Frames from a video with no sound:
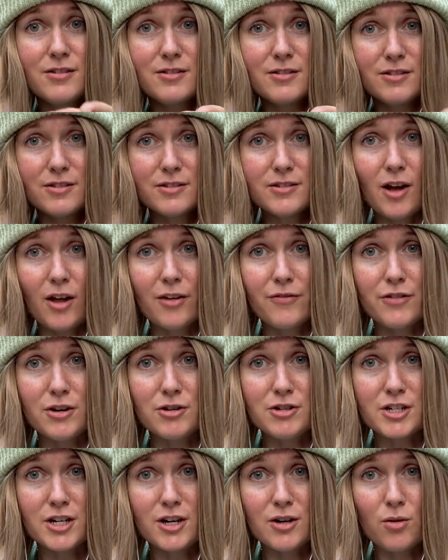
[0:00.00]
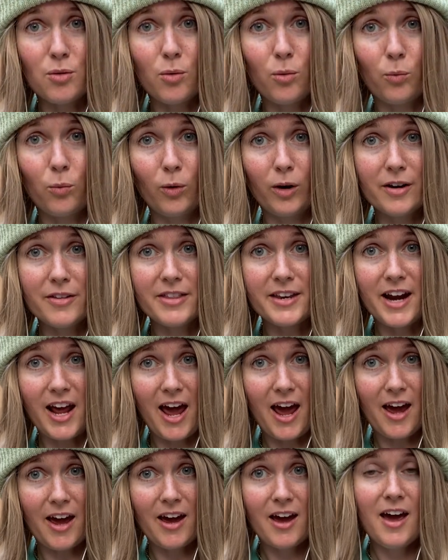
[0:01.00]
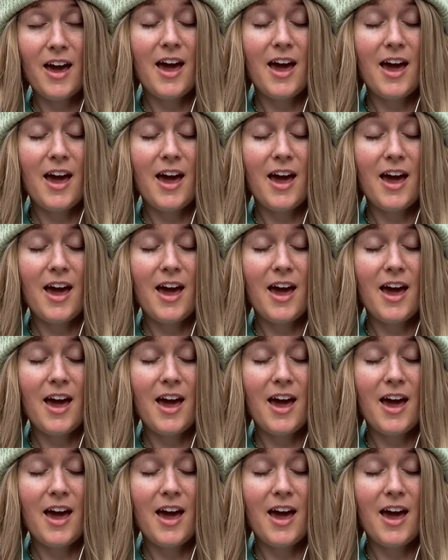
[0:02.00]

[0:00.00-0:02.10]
Solifugid, word of the day.